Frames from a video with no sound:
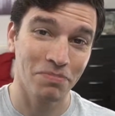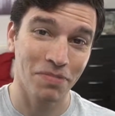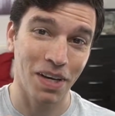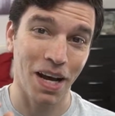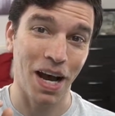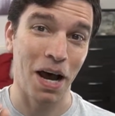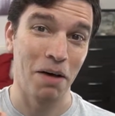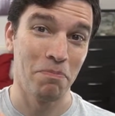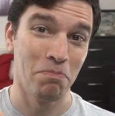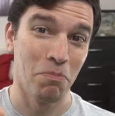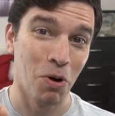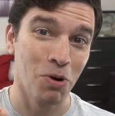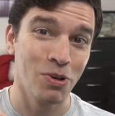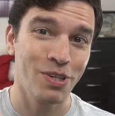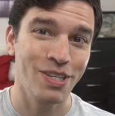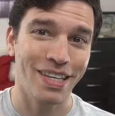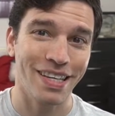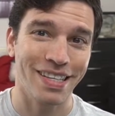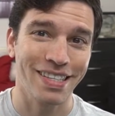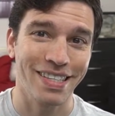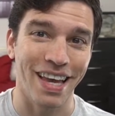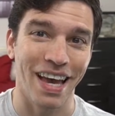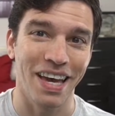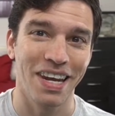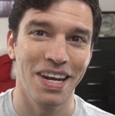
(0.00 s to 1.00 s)
I'm most
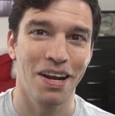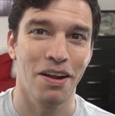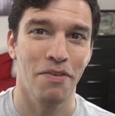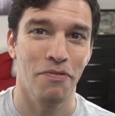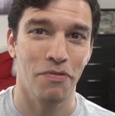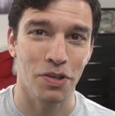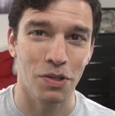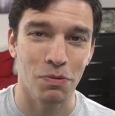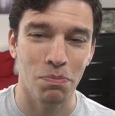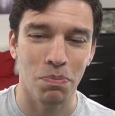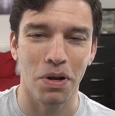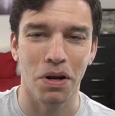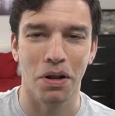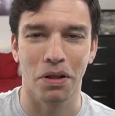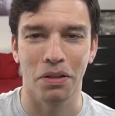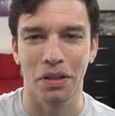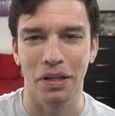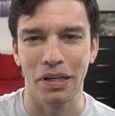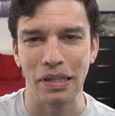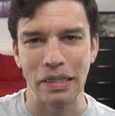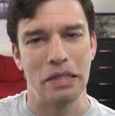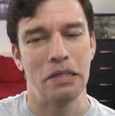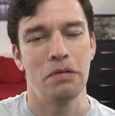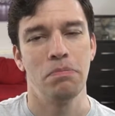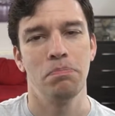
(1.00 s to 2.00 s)
excited if it's been on
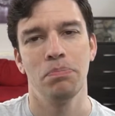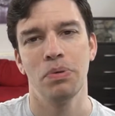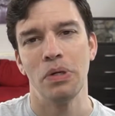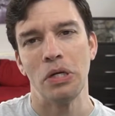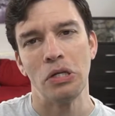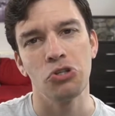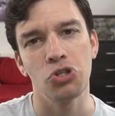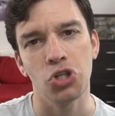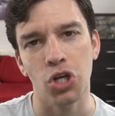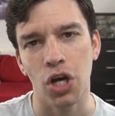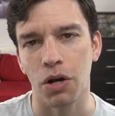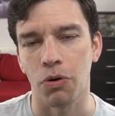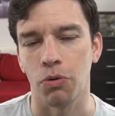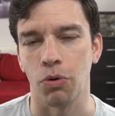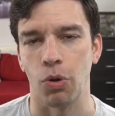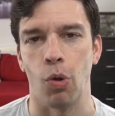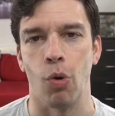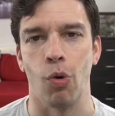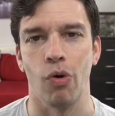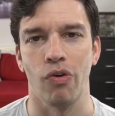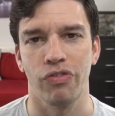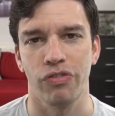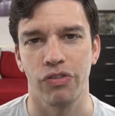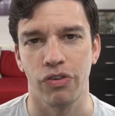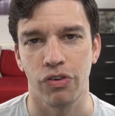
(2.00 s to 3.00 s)
LinkedIn, but in general,
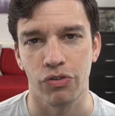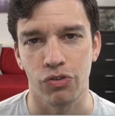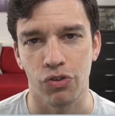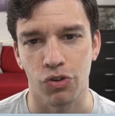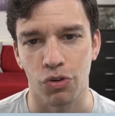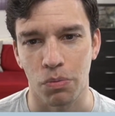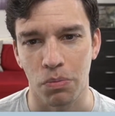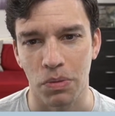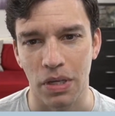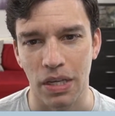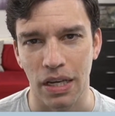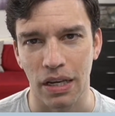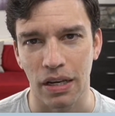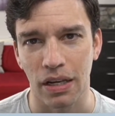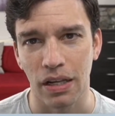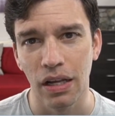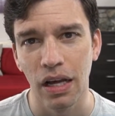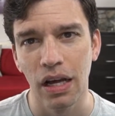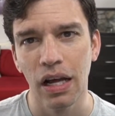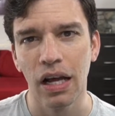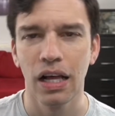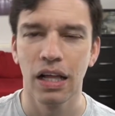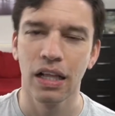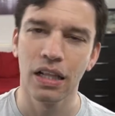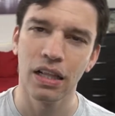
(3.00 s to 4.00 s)
all social media.
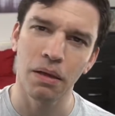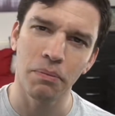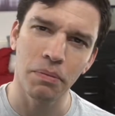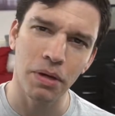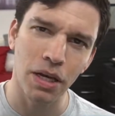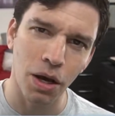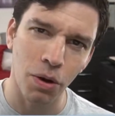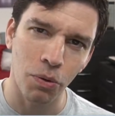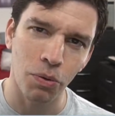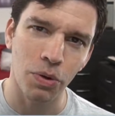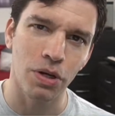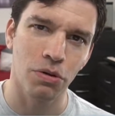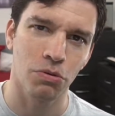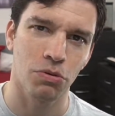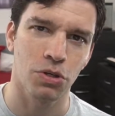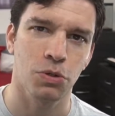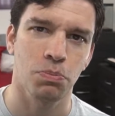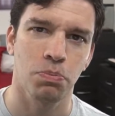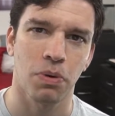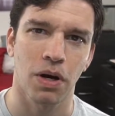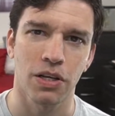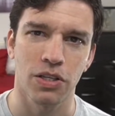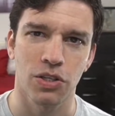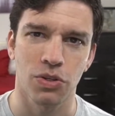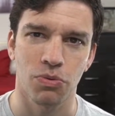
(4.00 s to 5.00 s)
Let me know what your
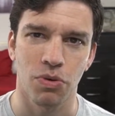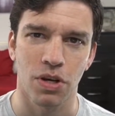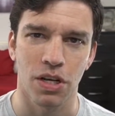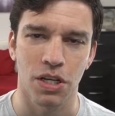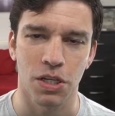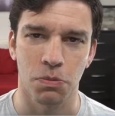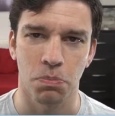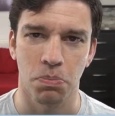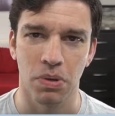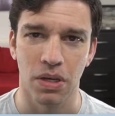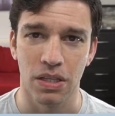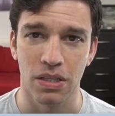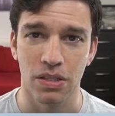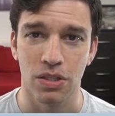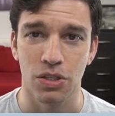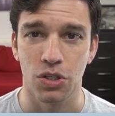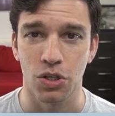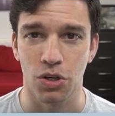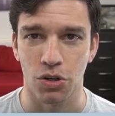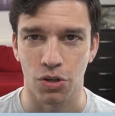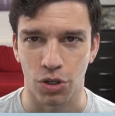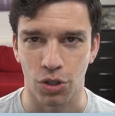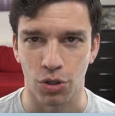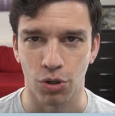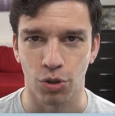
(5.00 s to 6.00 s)
response rate has been to
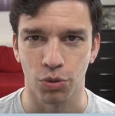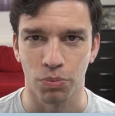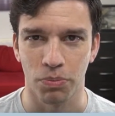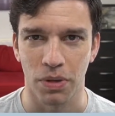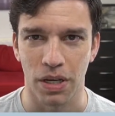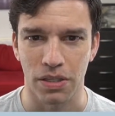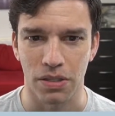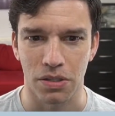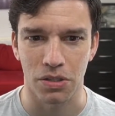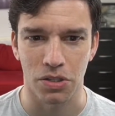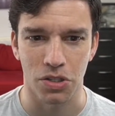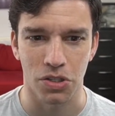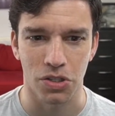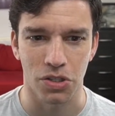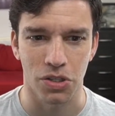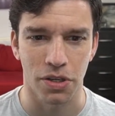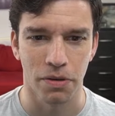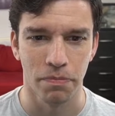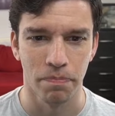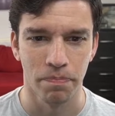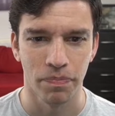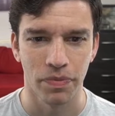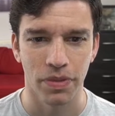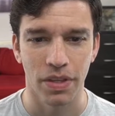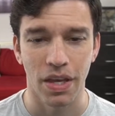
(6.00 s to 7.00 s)
your cold messages.
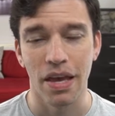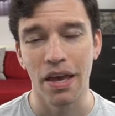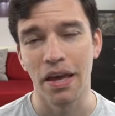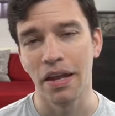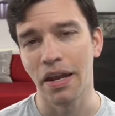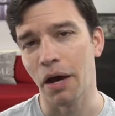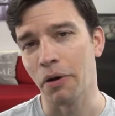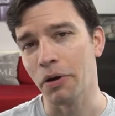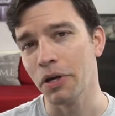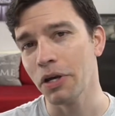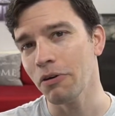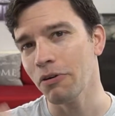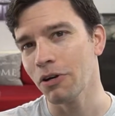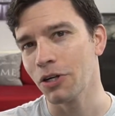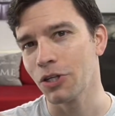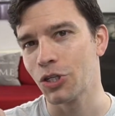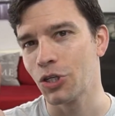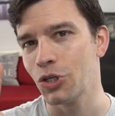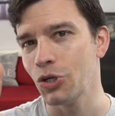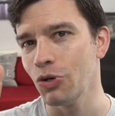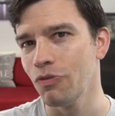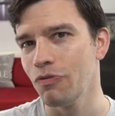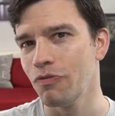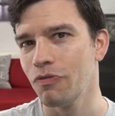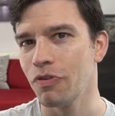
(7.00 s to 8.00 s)
Now, here are
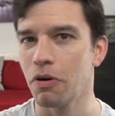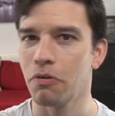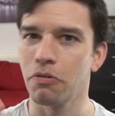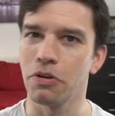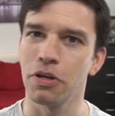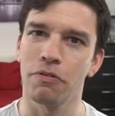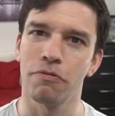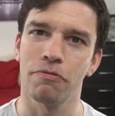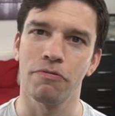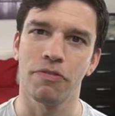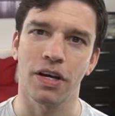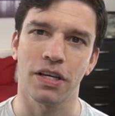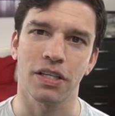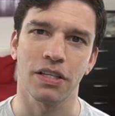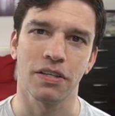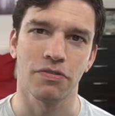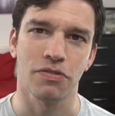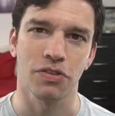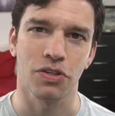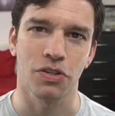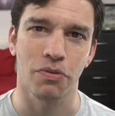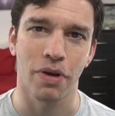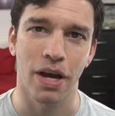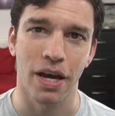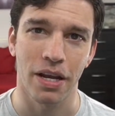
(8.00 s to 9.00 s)
2 very effective
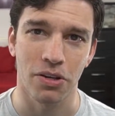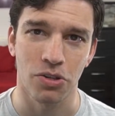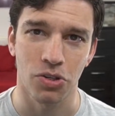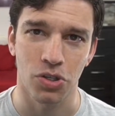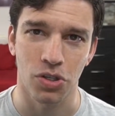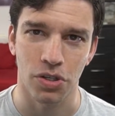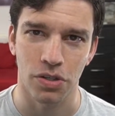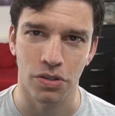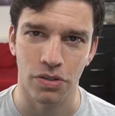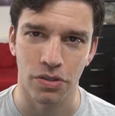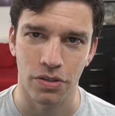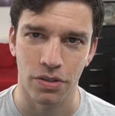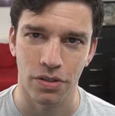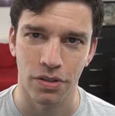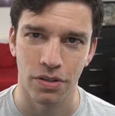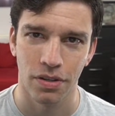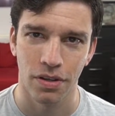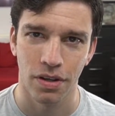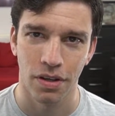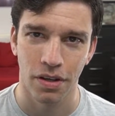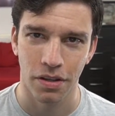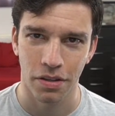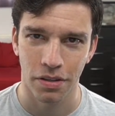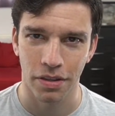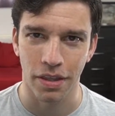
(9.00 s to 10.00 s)
strategies
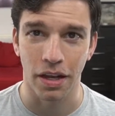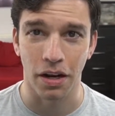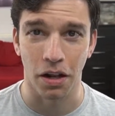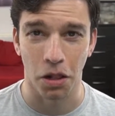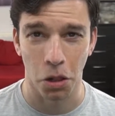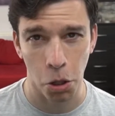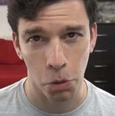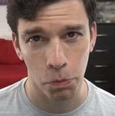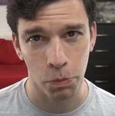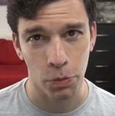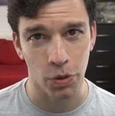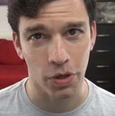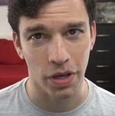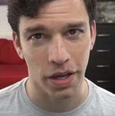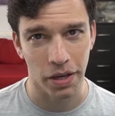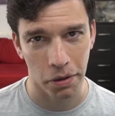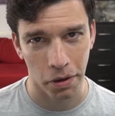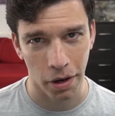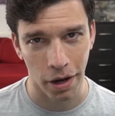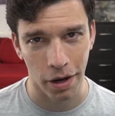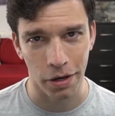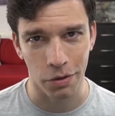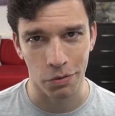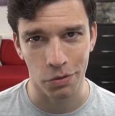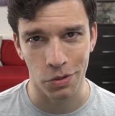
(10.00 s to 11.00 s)
that'll help you get
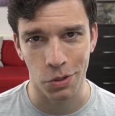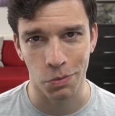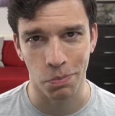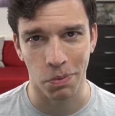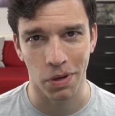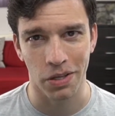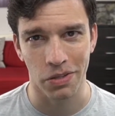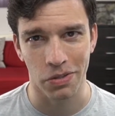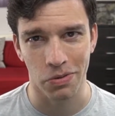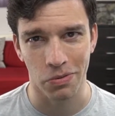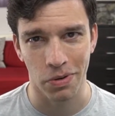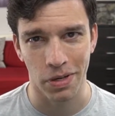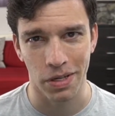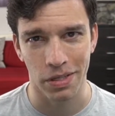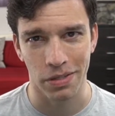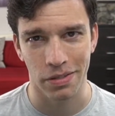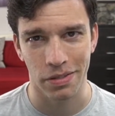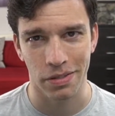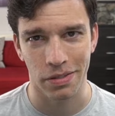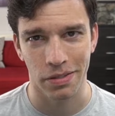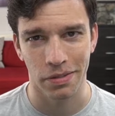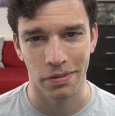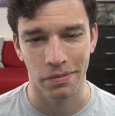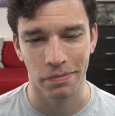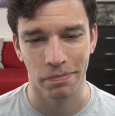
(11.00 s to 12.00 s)
higher response
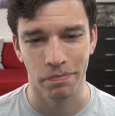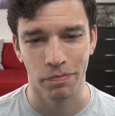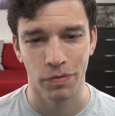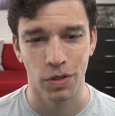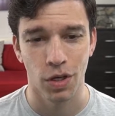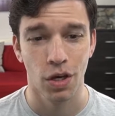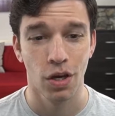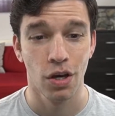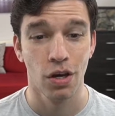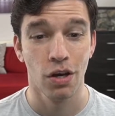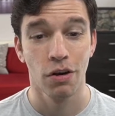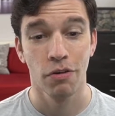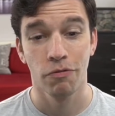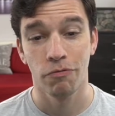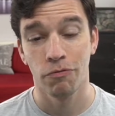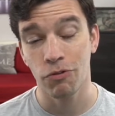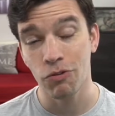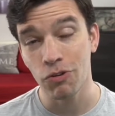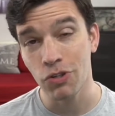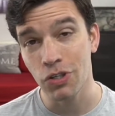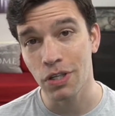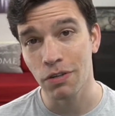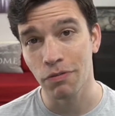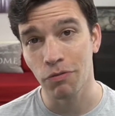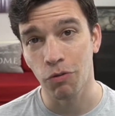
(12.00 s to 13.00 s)
rates.
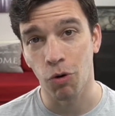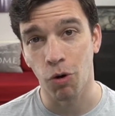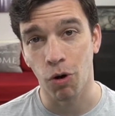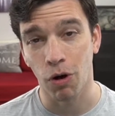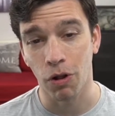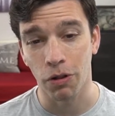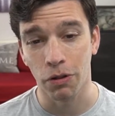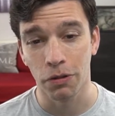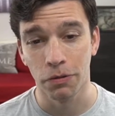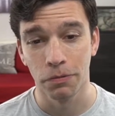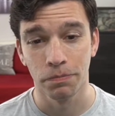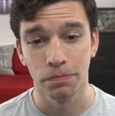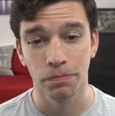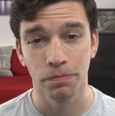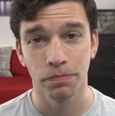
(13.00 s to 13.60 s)
First of all,